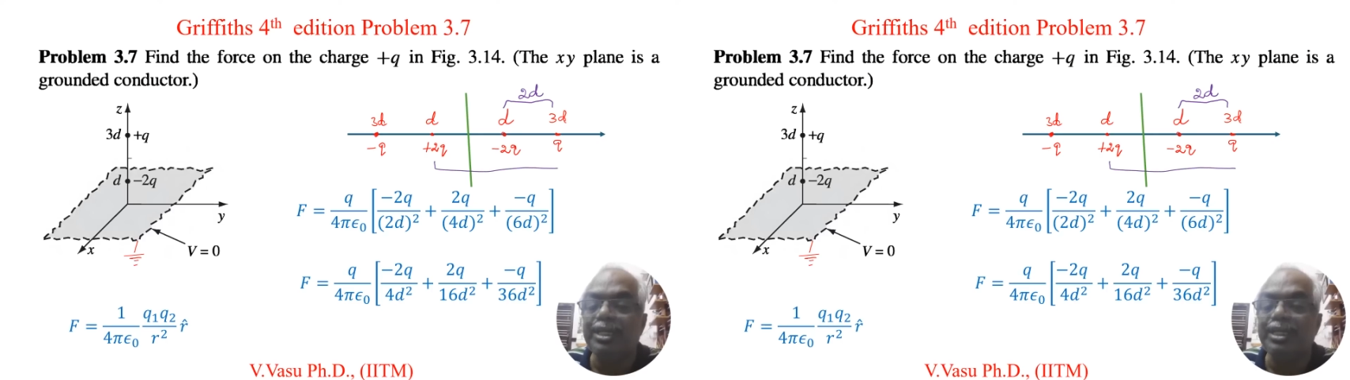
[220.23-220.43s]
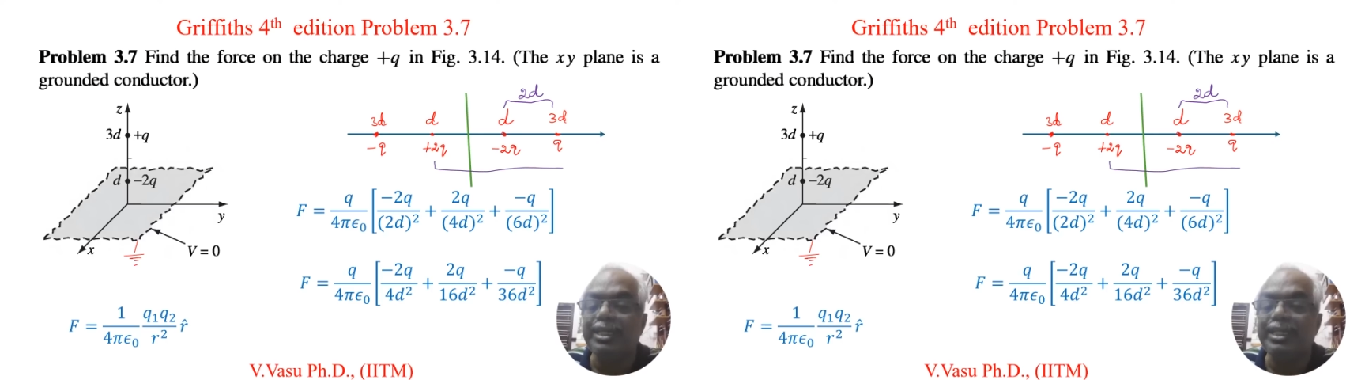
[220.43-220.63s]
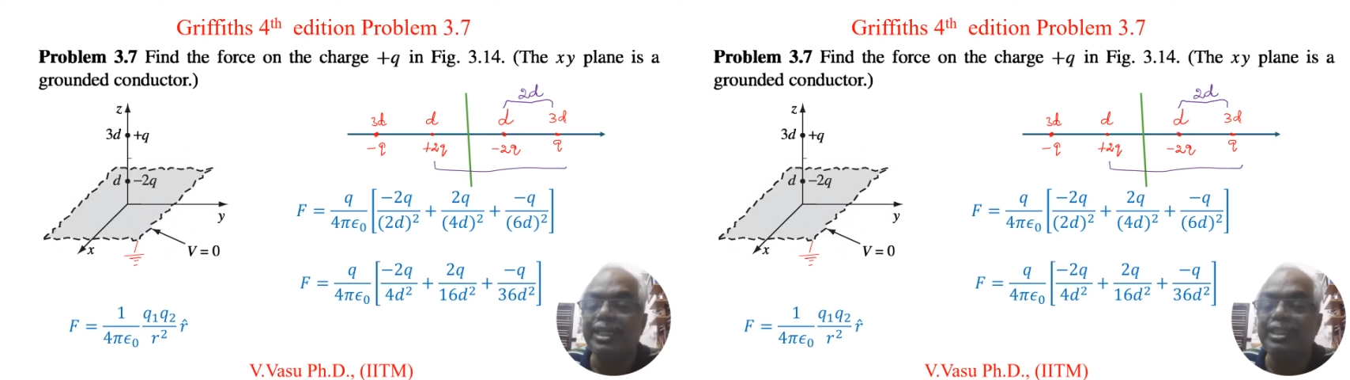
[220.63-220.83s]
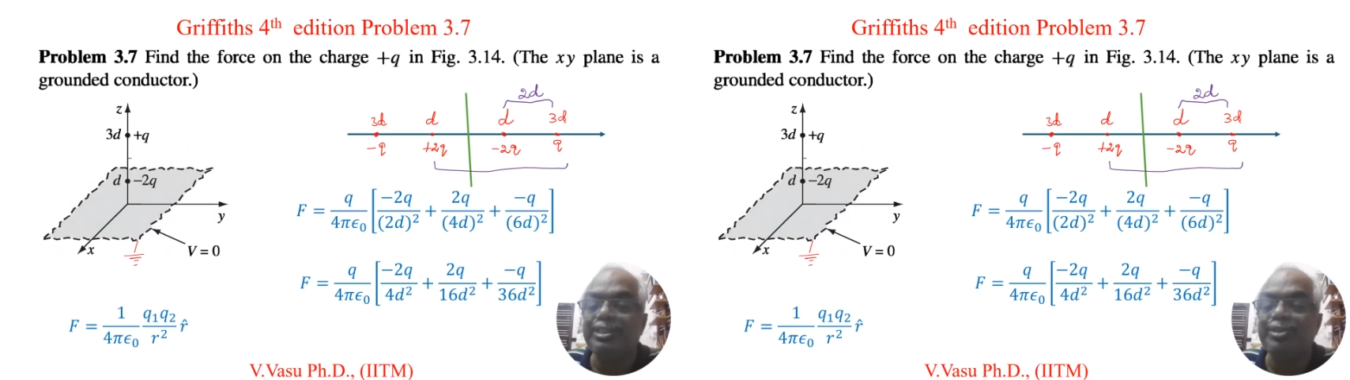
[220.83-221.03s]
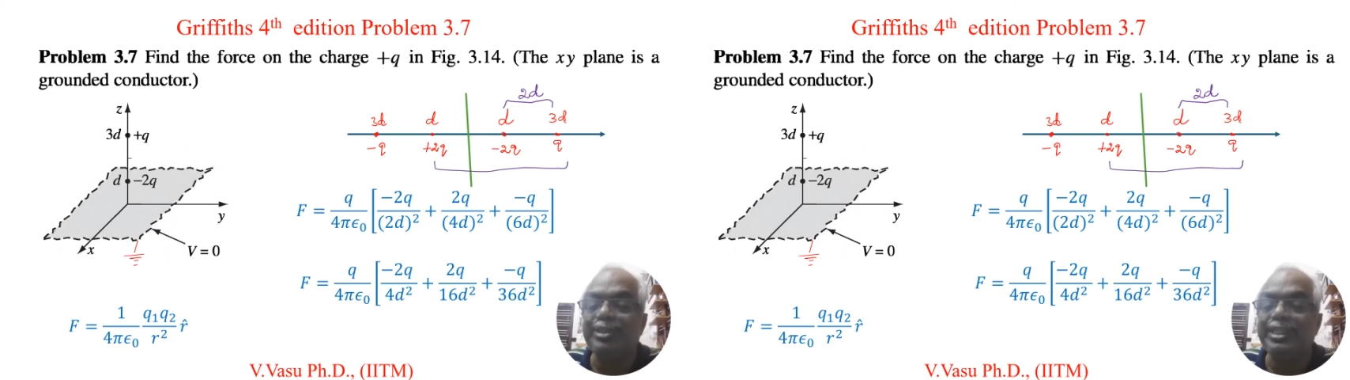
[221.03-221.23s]

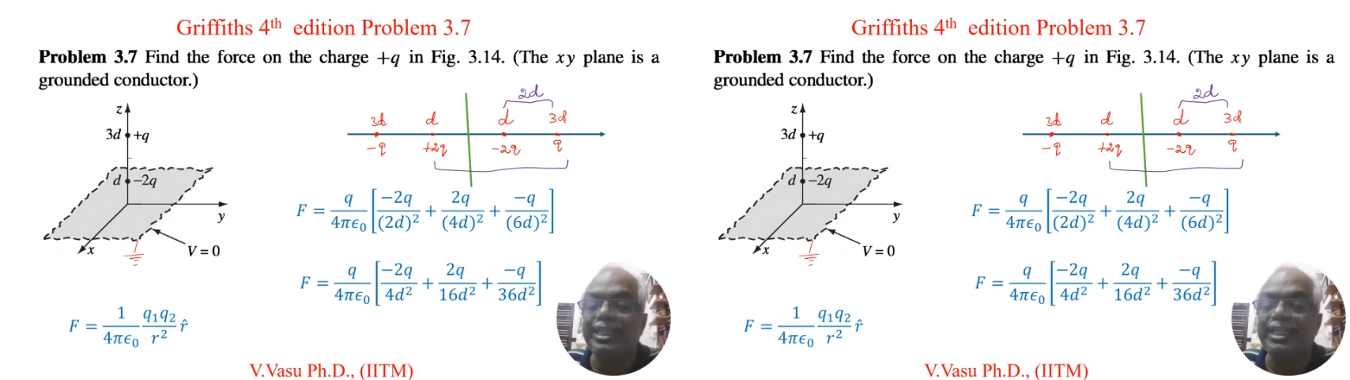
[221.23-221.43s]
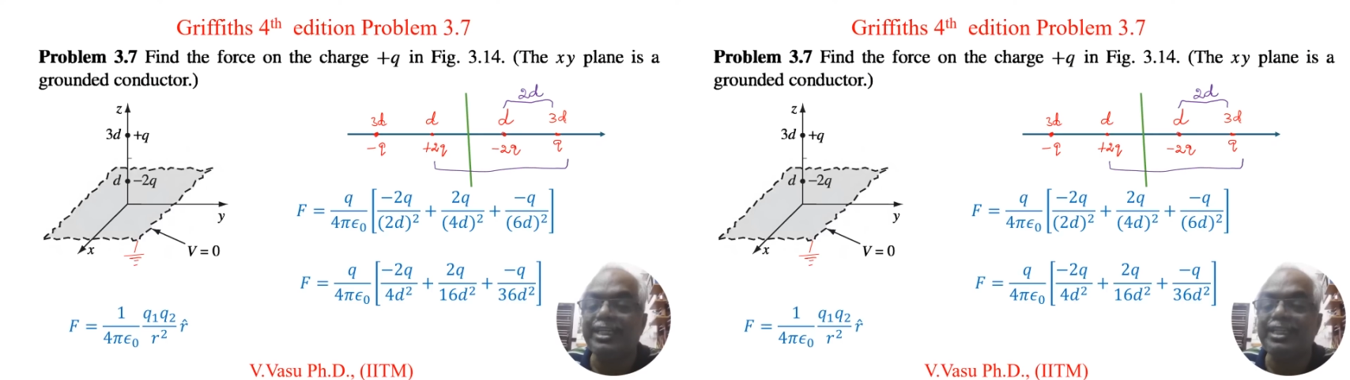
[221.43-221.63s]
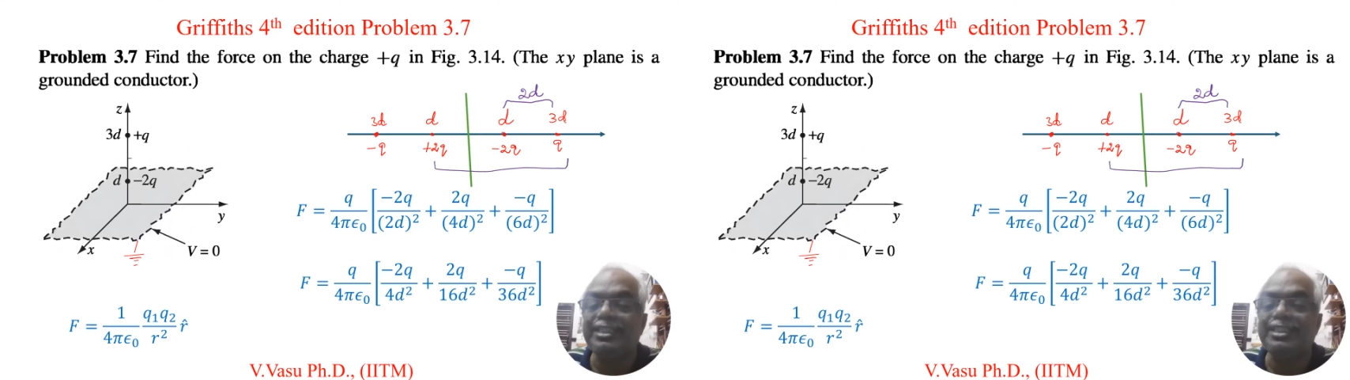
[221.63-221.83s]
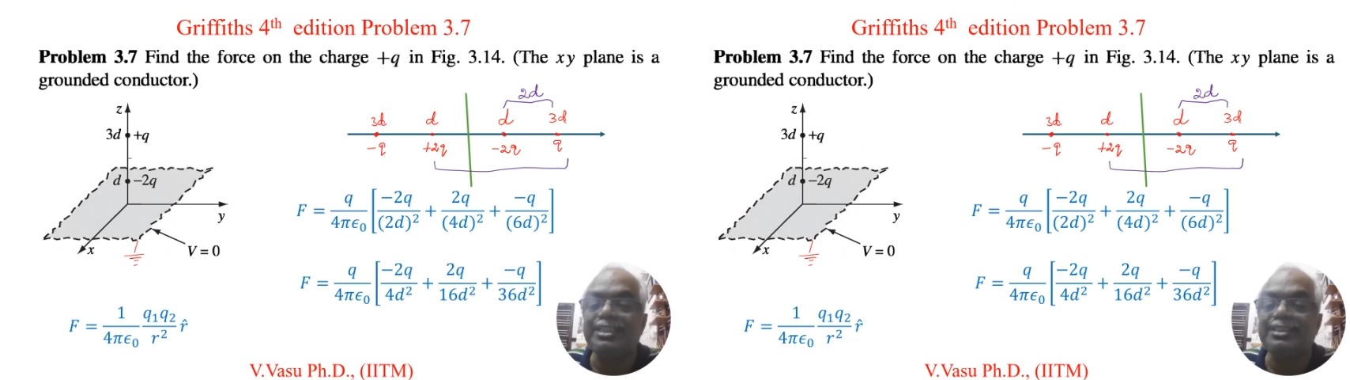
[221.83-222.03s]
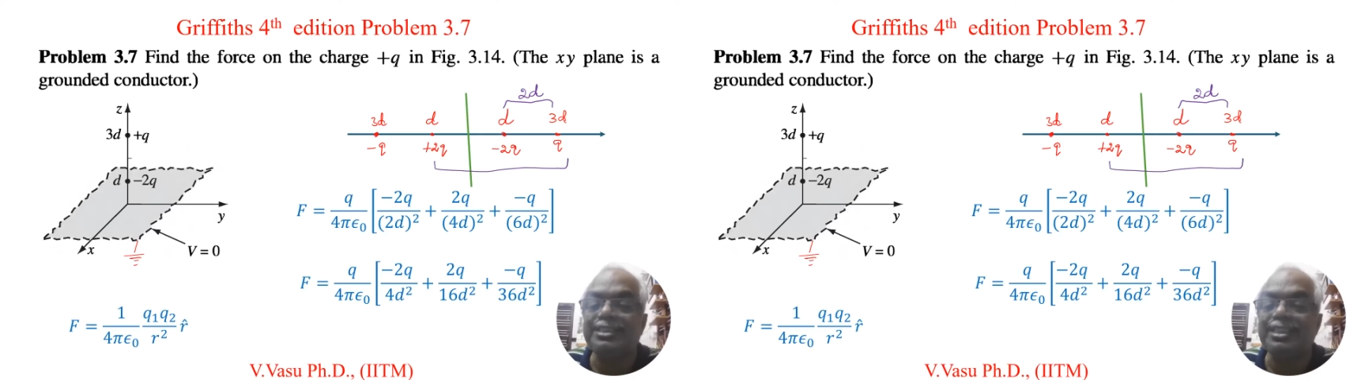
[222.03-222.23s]
Here to here,
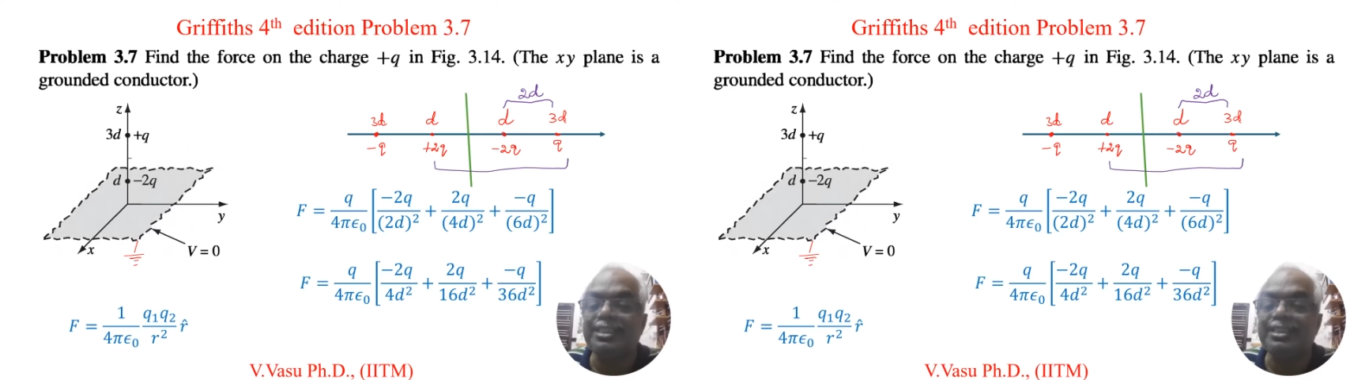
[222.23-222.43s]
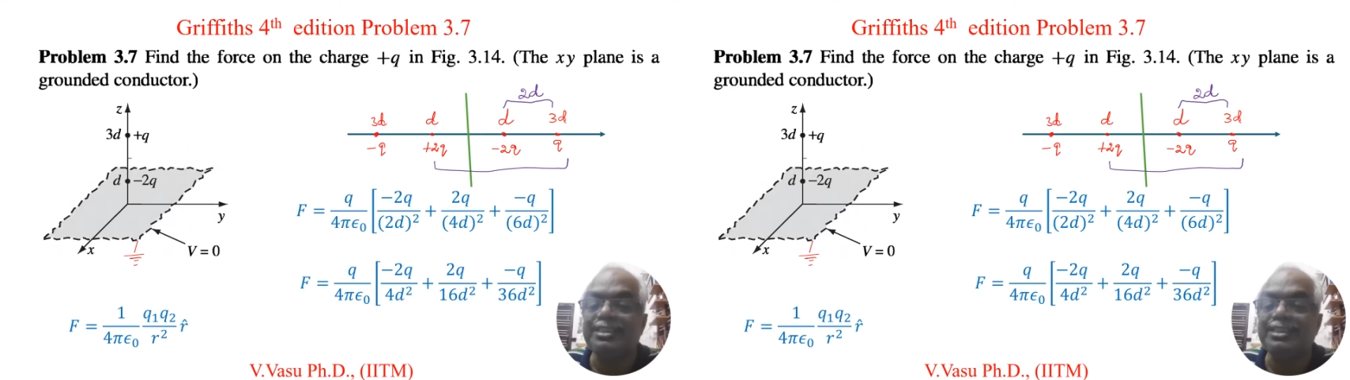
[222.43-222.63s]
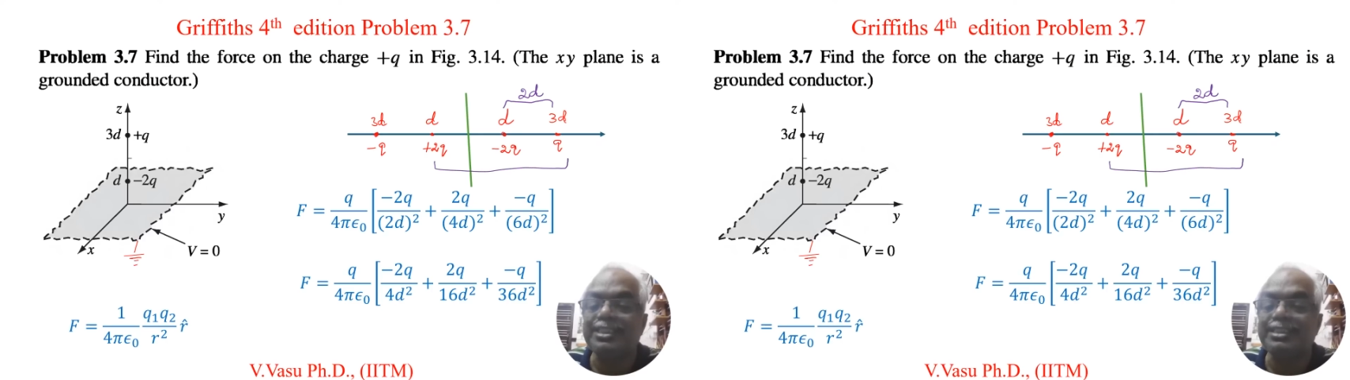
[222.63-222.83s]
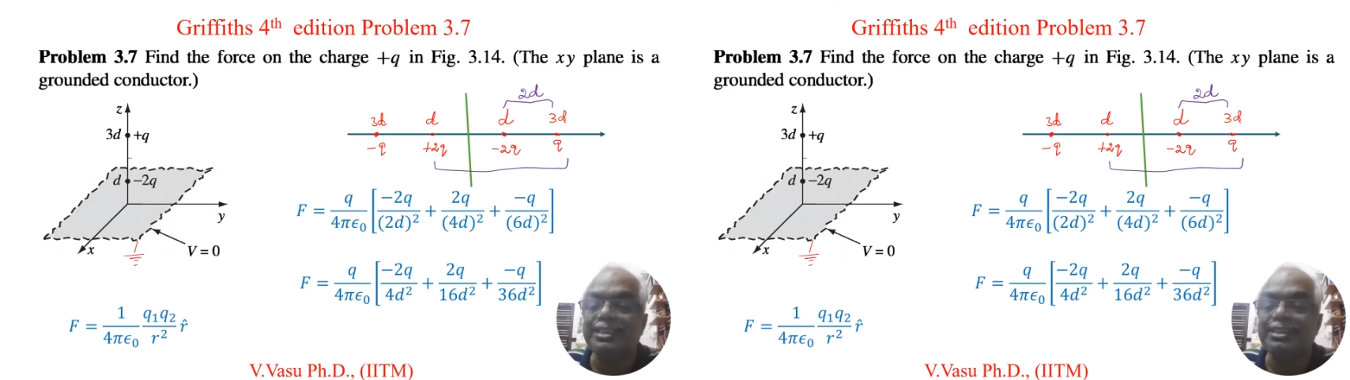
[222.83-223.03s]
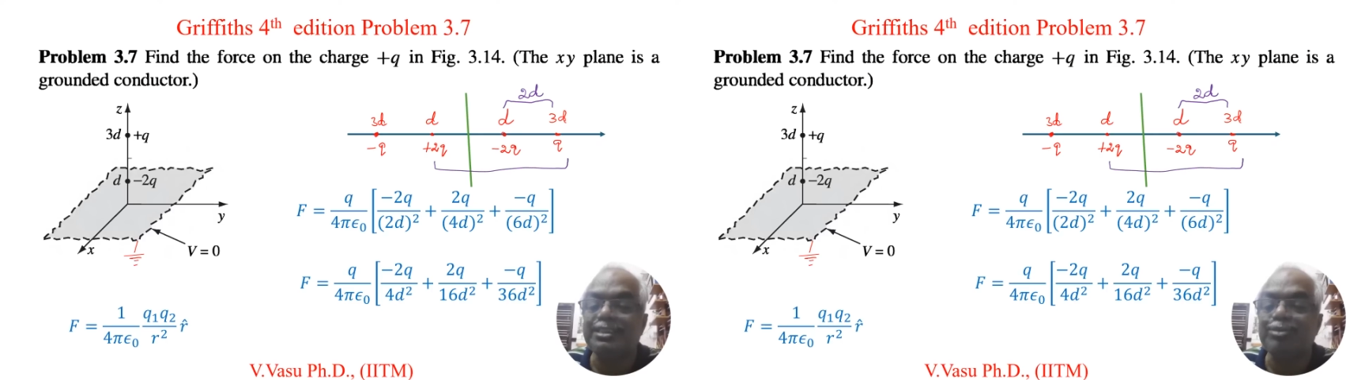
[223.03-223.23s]
this
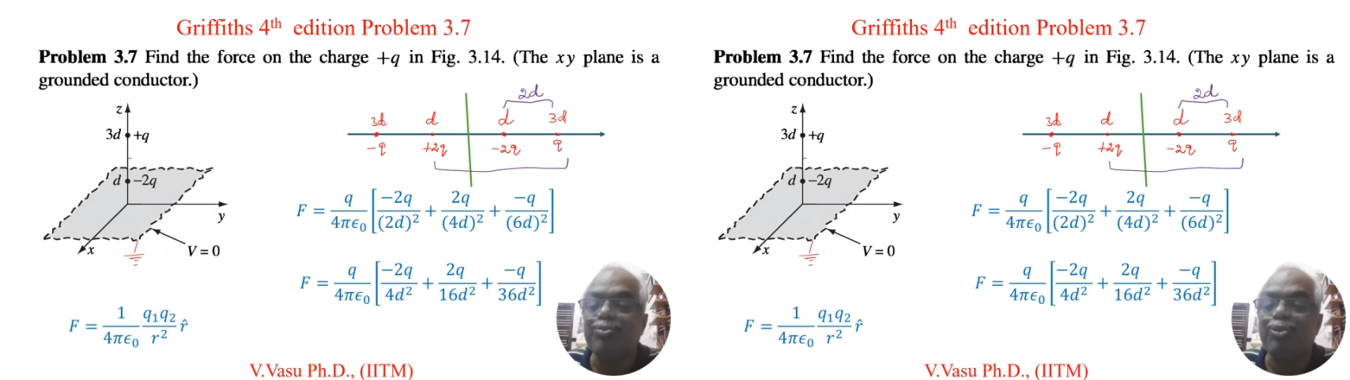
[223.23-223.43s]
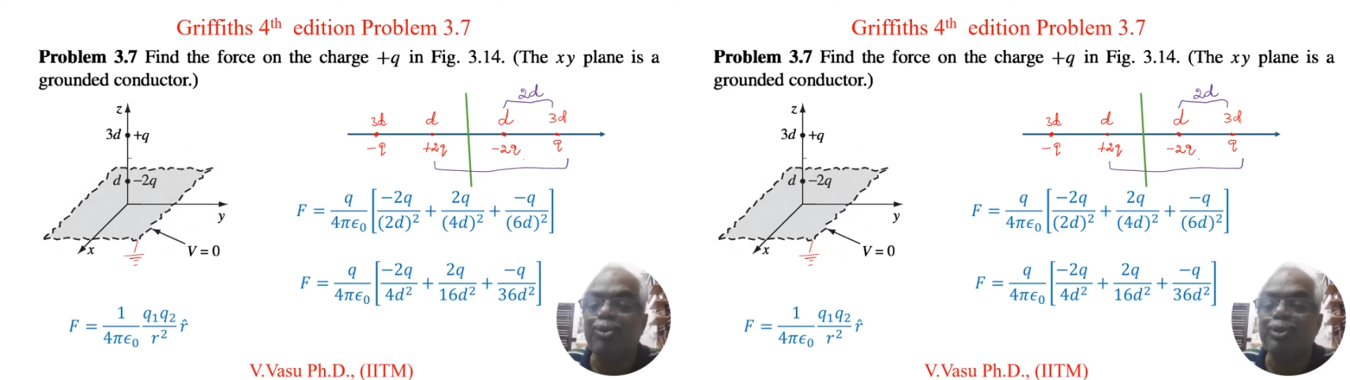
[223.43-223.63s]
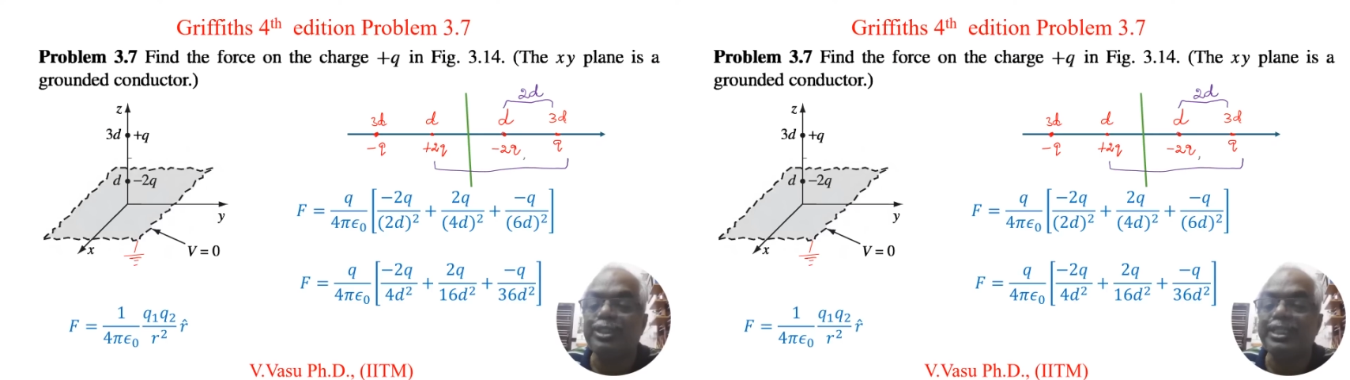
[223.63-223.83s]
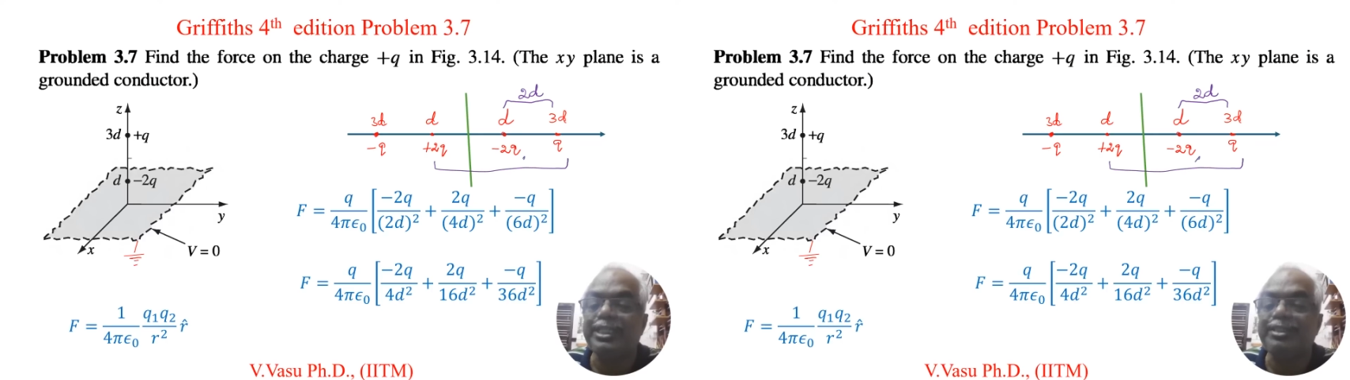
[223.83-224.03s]
distance is 4d.